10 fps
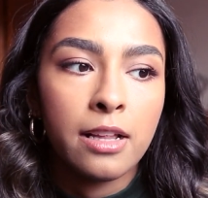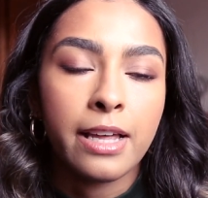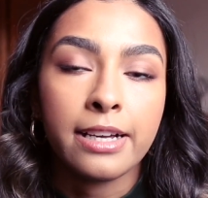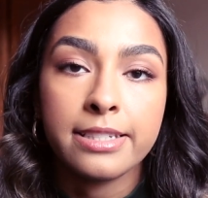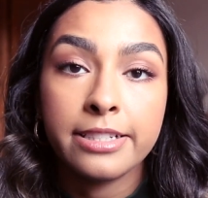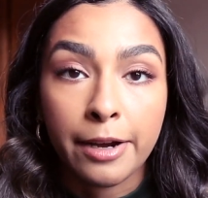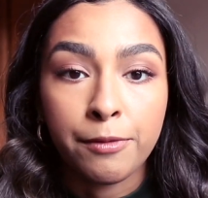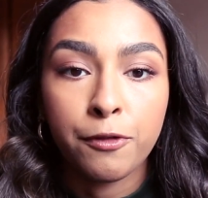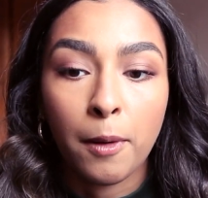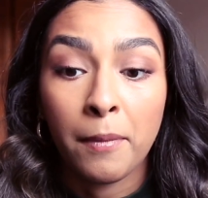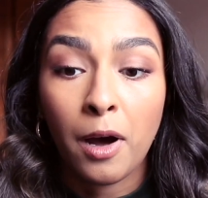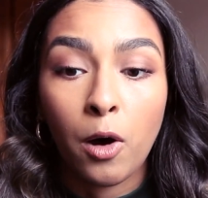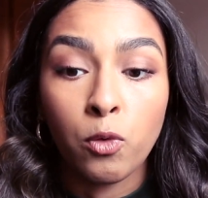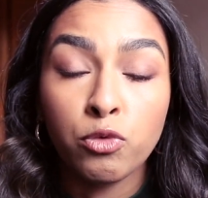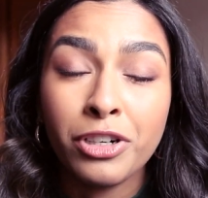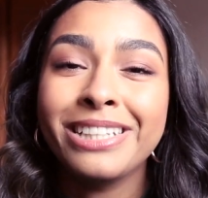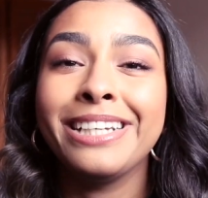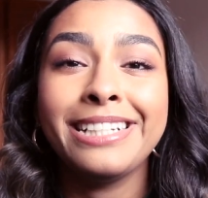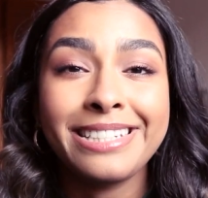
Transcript: that stem from a really